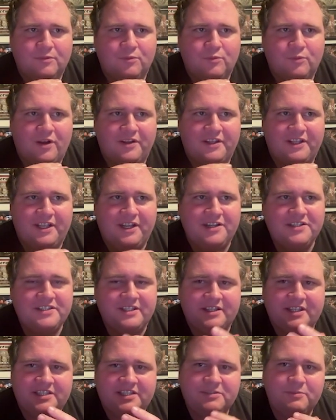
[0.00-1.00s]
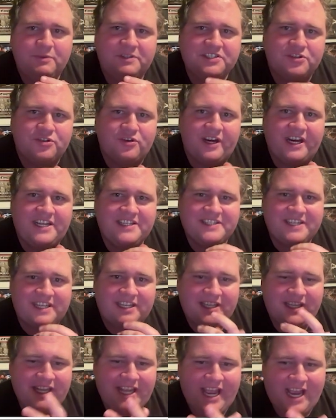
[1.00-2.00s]
well, this is what's
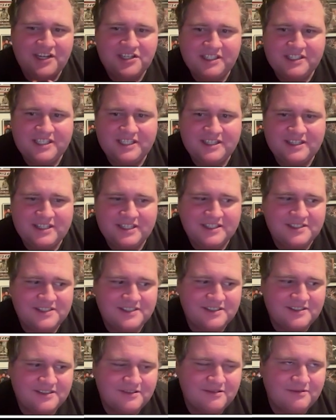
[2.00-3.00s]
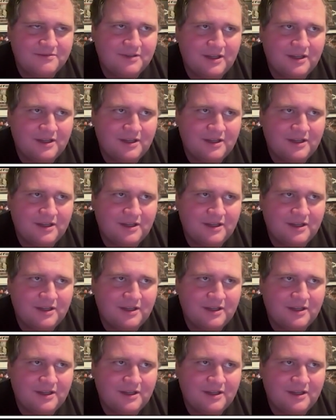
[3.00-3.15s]
crazy. He actually did this.